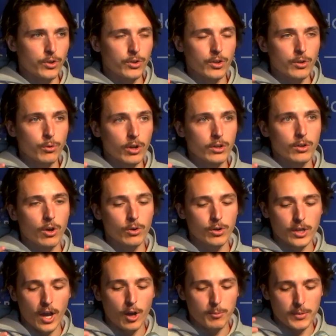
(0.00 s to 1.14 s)
not only
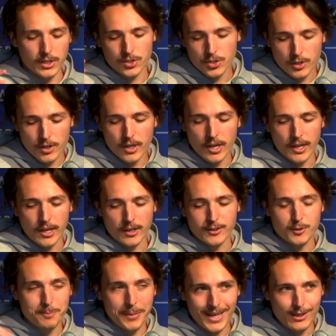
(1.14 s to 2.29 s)
how much
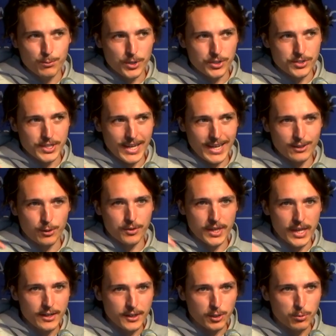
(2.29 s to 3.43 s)
Spell was staked on their
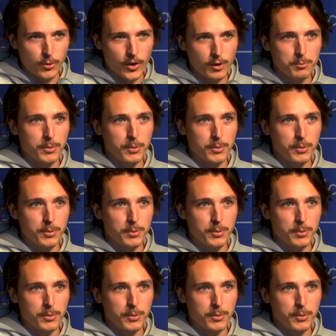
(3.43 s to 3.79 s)
network,